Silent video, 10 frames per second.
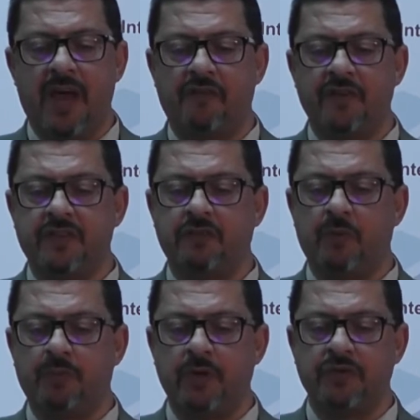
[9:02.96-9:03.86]
efforts of a
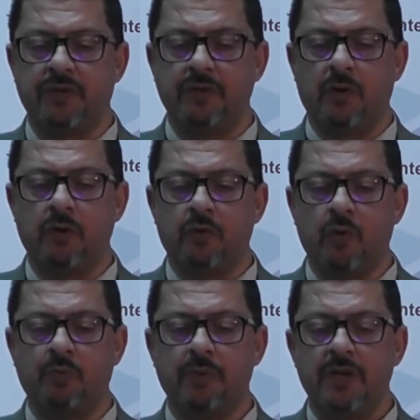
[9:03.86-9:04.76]
person or
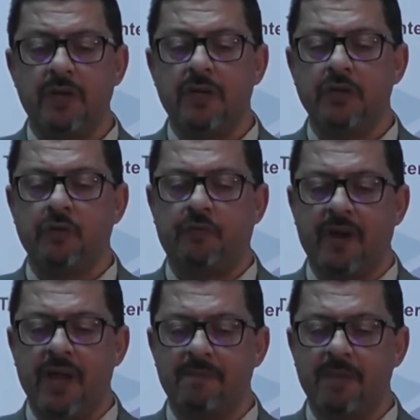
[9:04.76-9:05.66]
group to
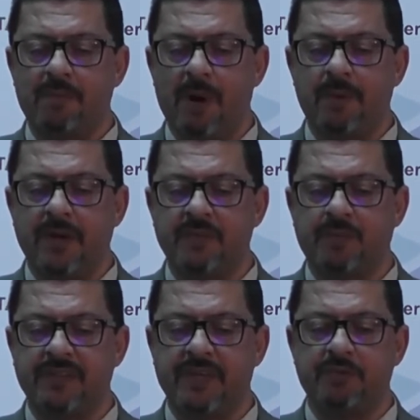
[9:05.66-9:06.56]
frame the public's
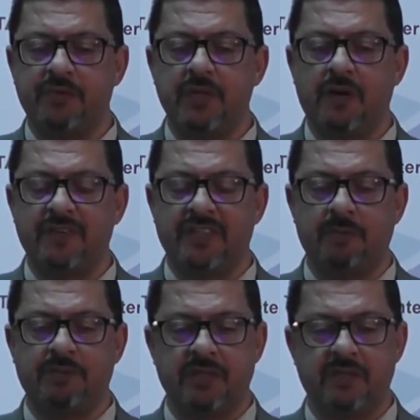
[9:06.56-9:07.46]
perception of a
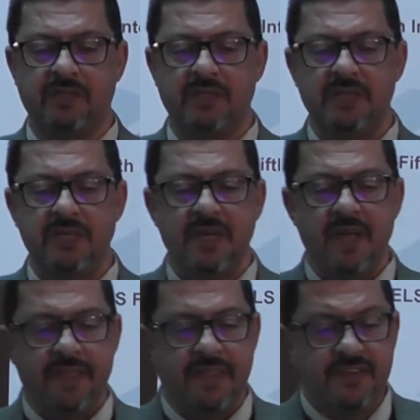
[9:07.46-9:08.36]
subject.
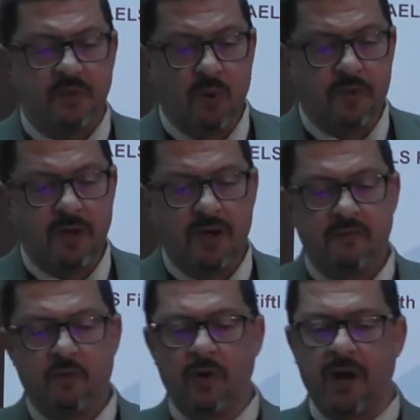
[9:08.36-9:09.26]
This
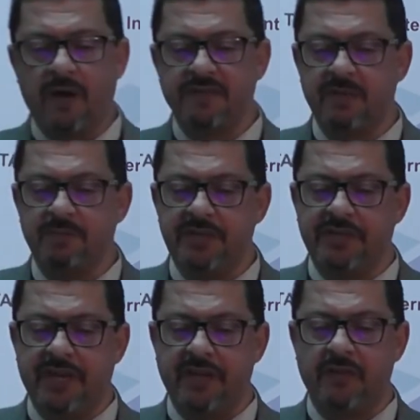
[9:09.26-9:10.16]
author programs the
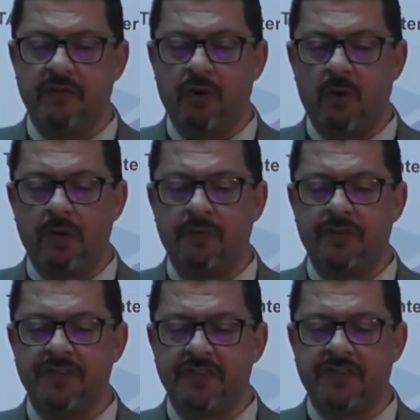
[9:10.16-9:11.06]
mediated role of
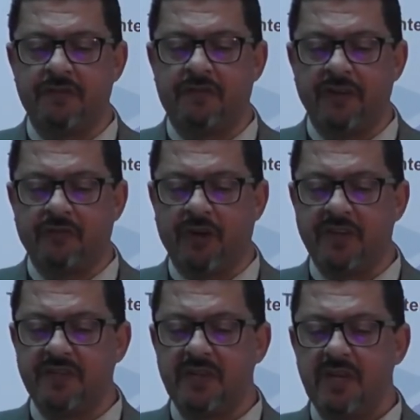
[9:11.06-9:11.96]
resistive
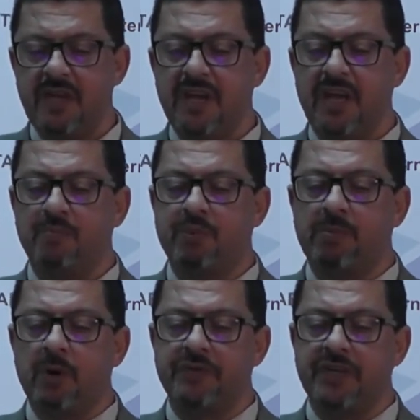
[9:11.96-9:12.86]
rhetorics in
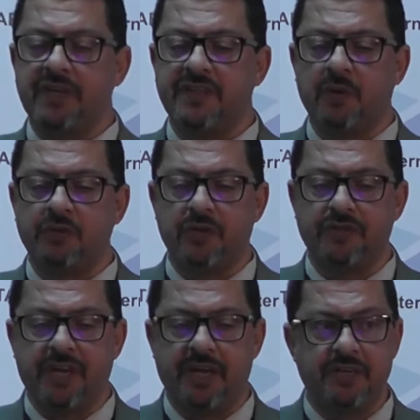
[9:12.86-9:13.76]
promoting social
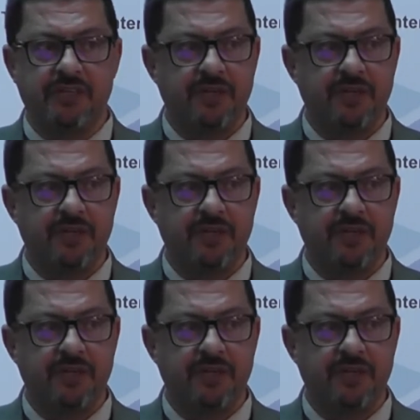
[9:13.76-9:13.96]
change.